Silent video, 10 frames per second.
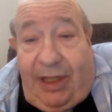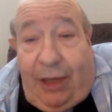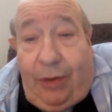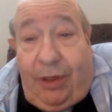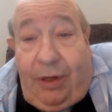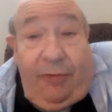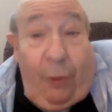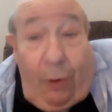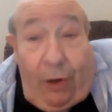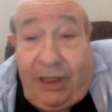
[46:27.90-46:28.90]
couldn't
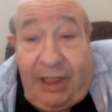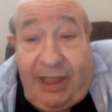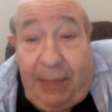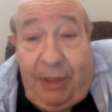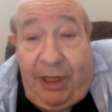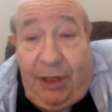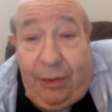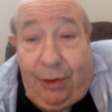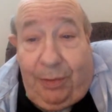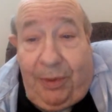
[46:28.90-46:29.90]
afford to take me to
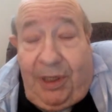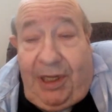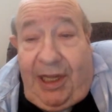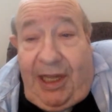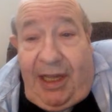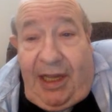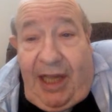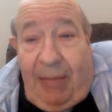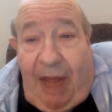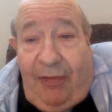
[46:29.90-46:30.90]
Europe.
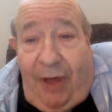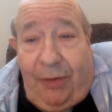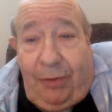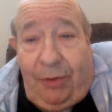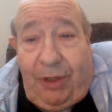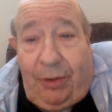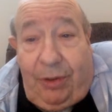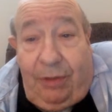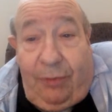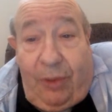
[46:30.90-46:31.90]
And my father really
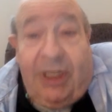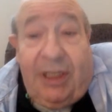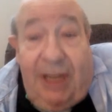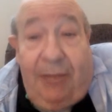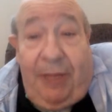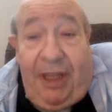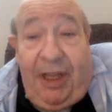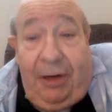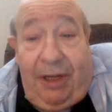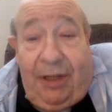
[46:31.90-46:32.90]
couldn't afford to send me
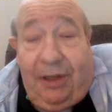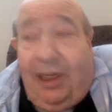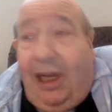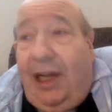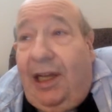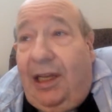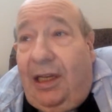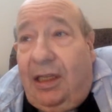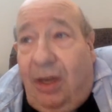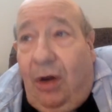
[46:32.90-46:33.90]
there either.
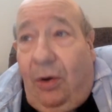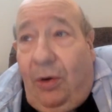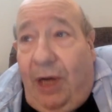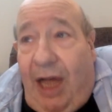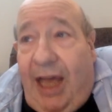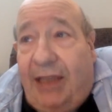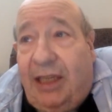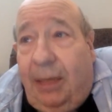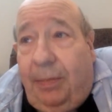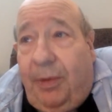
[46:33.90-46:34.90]
So I
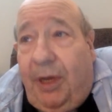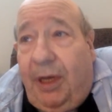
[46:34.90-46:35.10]
ended up,